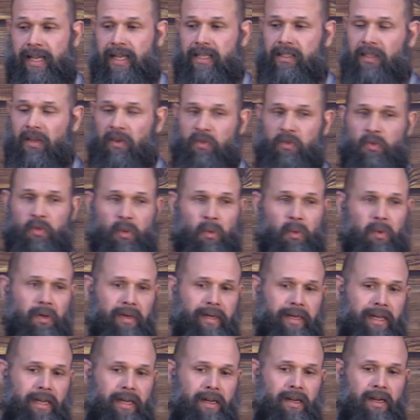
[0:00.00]
takes
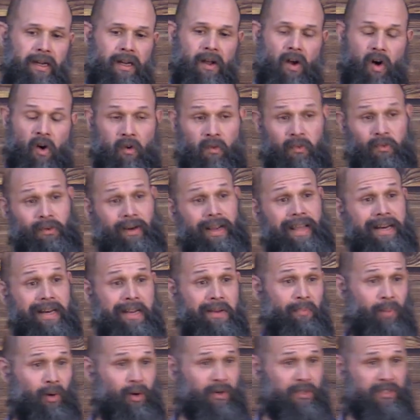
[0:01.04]
authority over
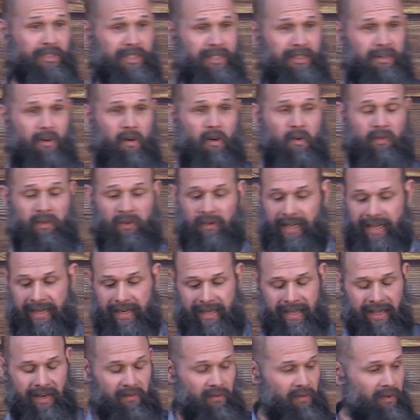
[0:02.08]
any person, over
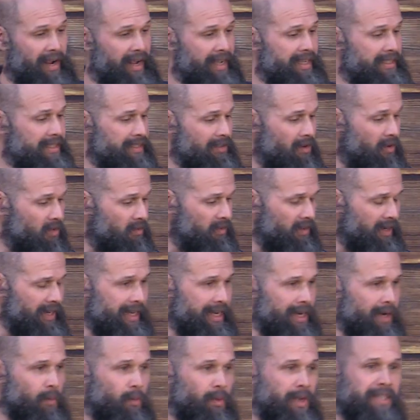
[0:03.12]
any advice, over
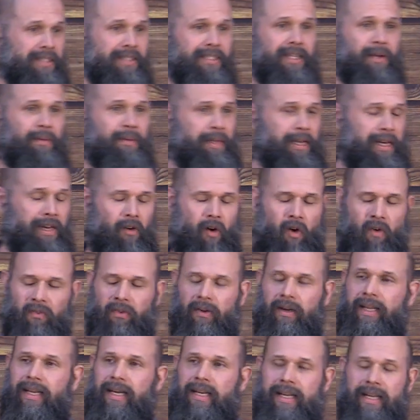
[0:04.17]
any wisdom,
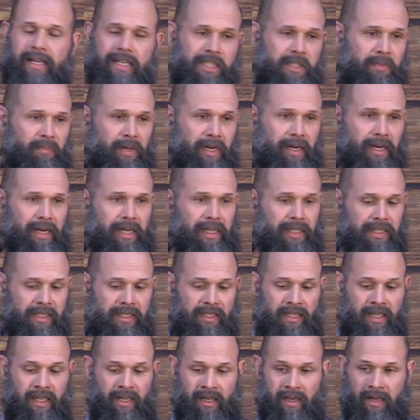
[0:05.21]
over any
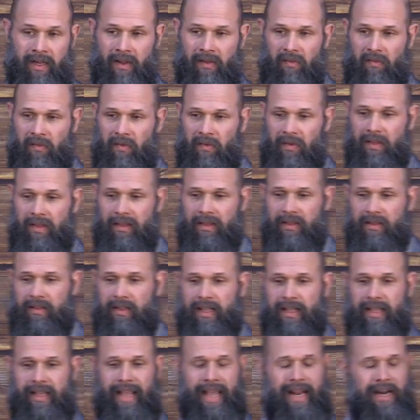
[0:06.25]
experience.
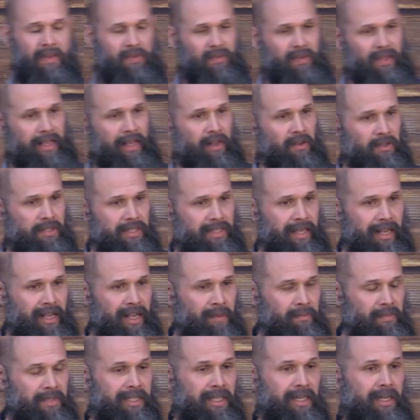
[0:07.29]
Anything else that
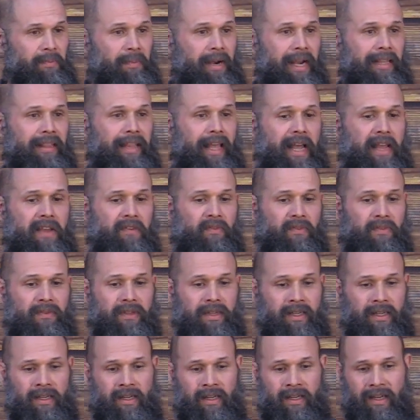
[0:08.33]
comes into my life
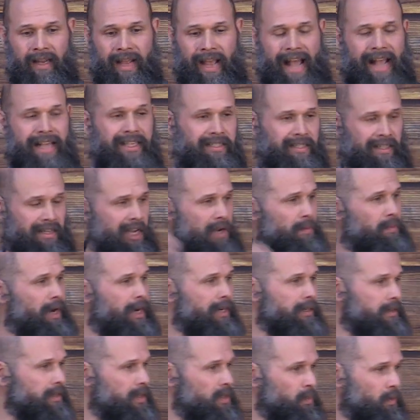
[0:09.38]
has to come
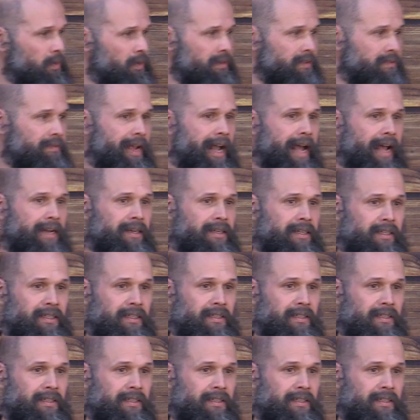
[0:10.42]
under the Word of God.